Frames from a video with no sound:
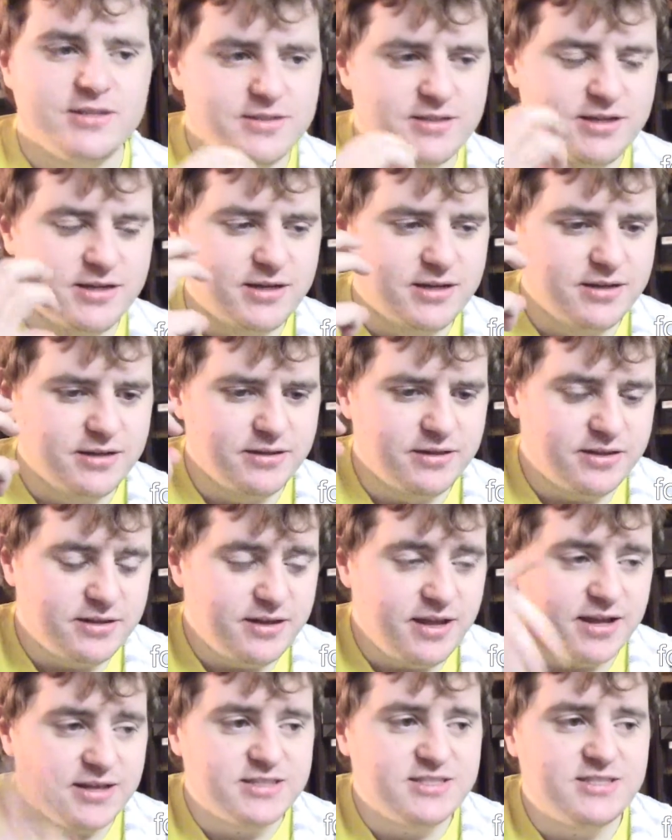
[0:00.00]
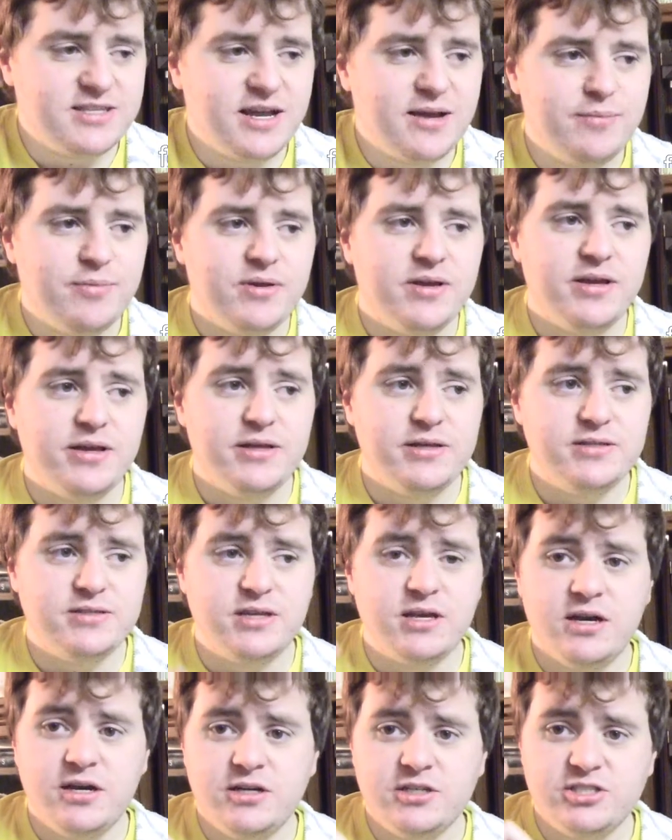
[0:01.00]
The next step is
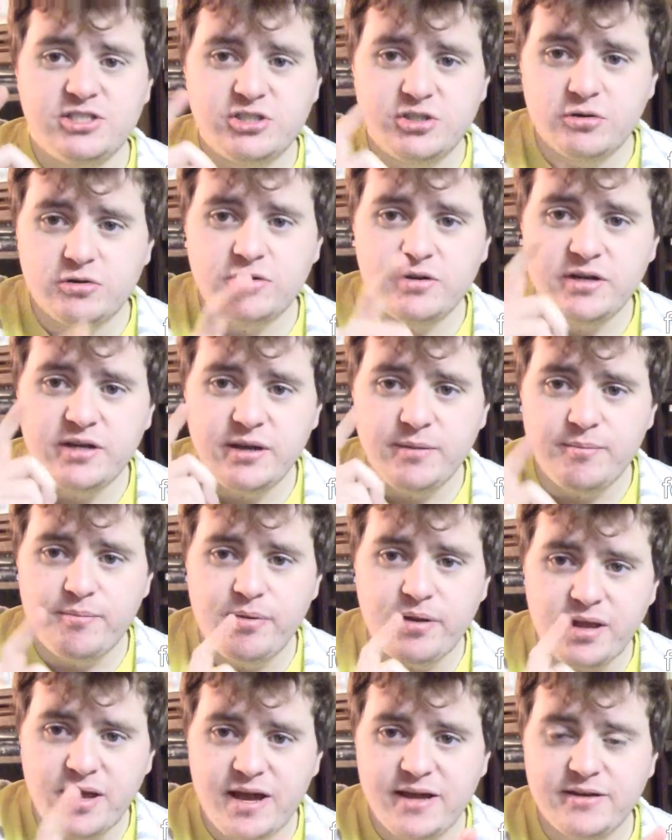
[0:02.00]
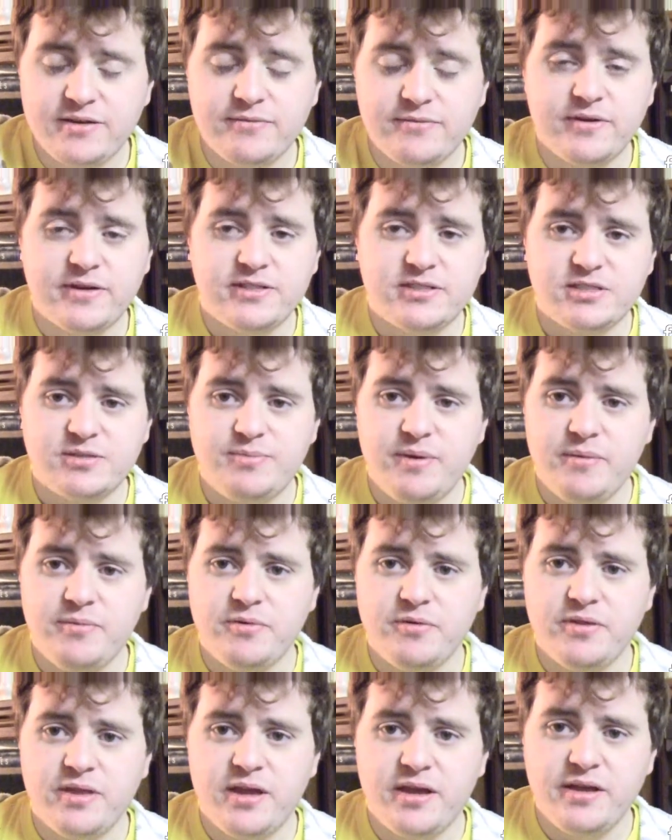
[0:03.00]
story and plot devices.
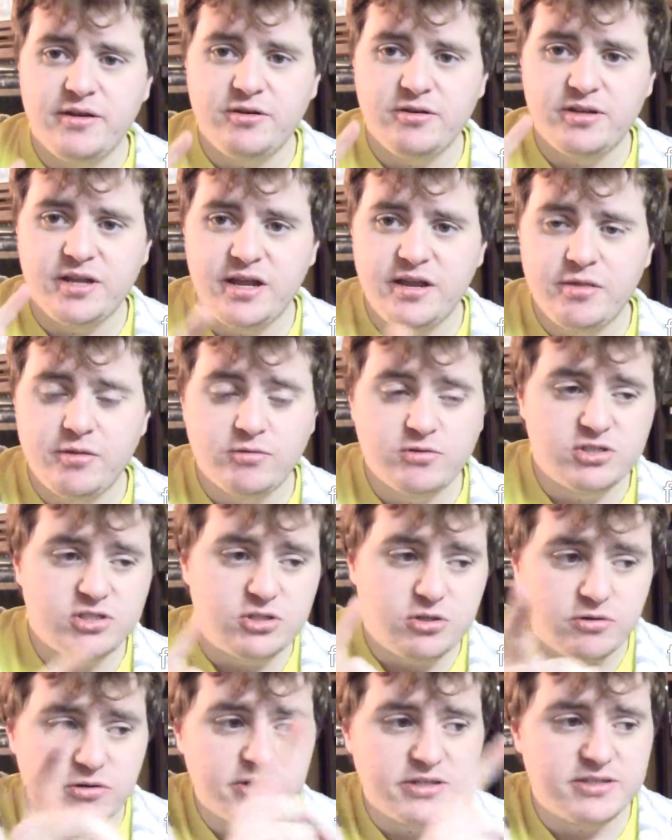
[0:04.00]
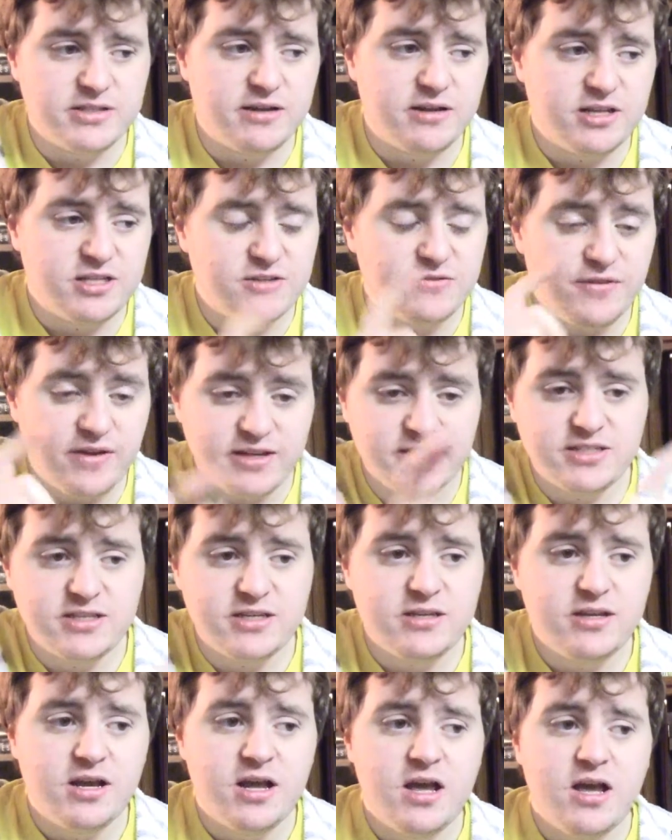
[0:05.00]
People that entertain through stories. Now let's face
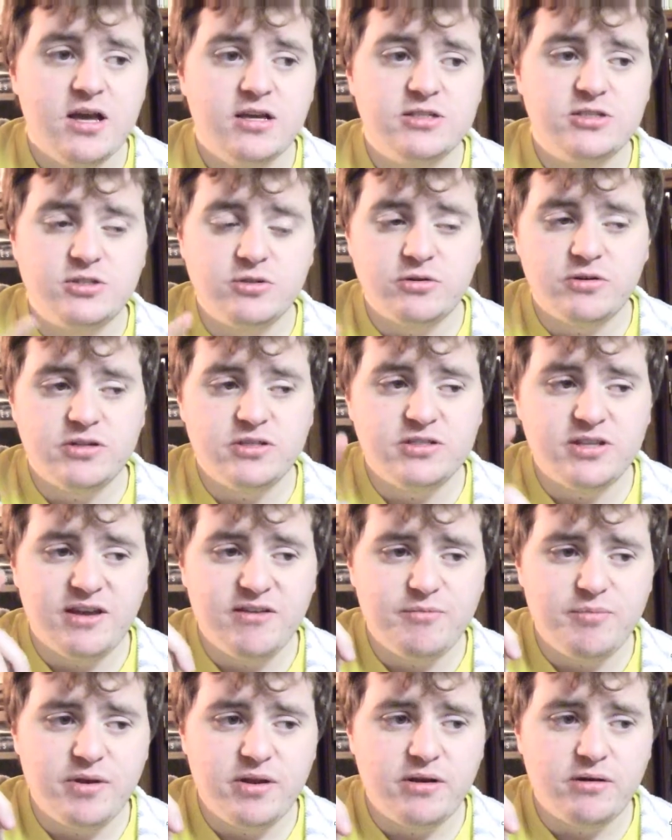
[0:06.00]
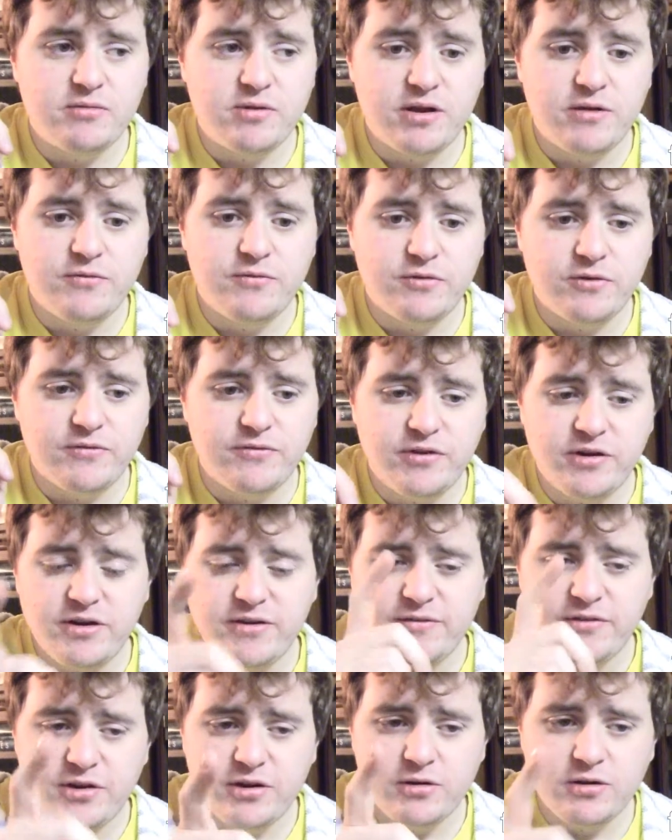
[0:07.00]
it, stories have been around for a
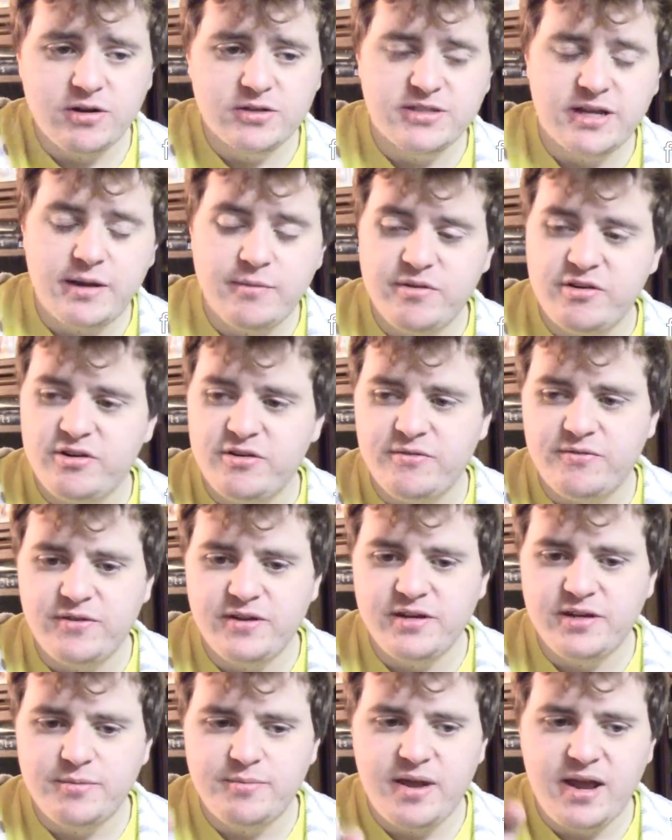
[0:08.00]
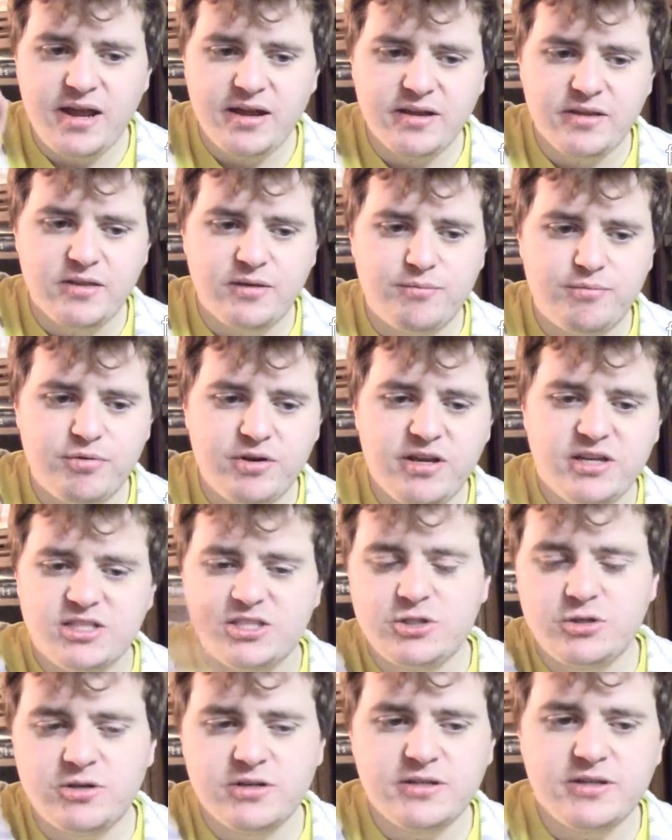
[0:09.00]
very, very long time. They're invented back in the
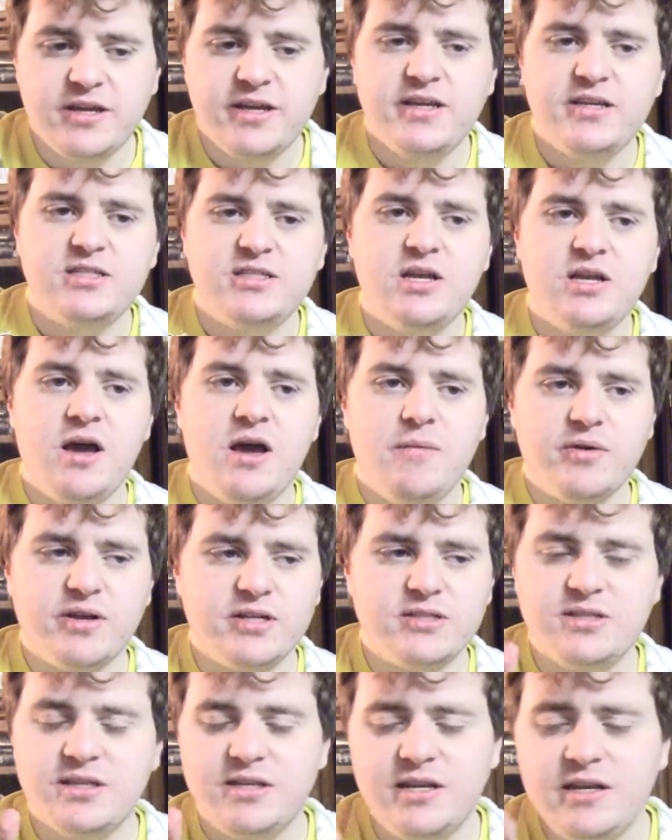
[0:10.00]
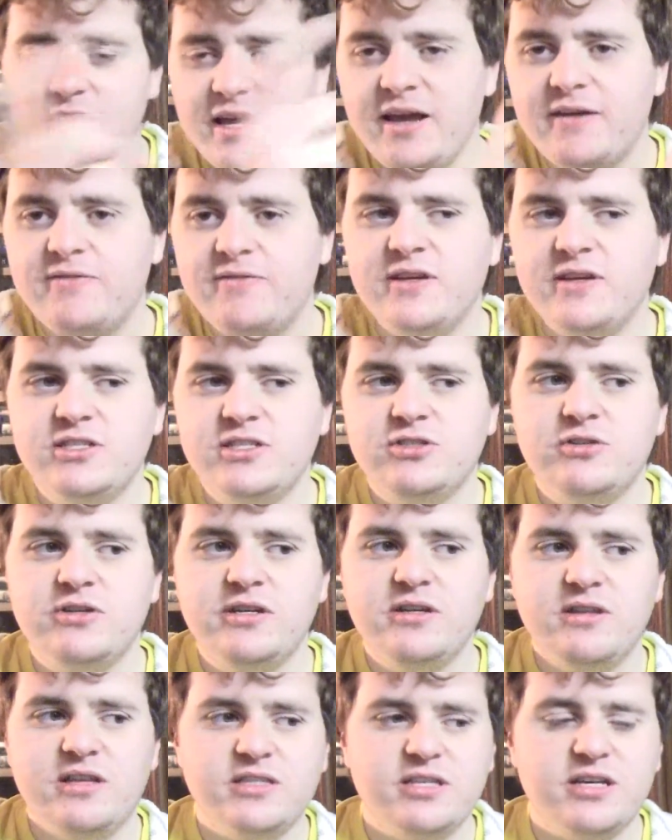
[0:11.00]
prehistoric days because they didn't have
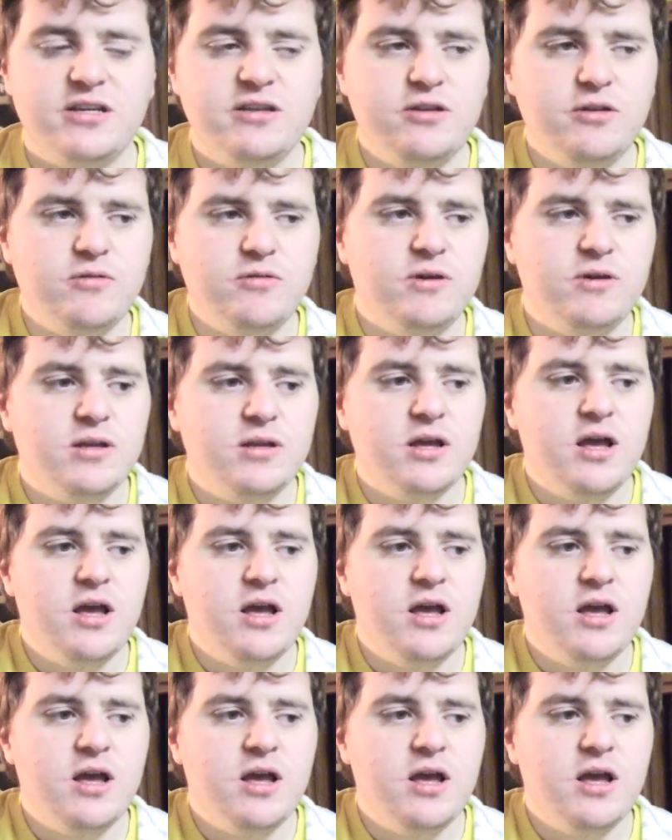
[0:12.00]
history, and they said, you know what,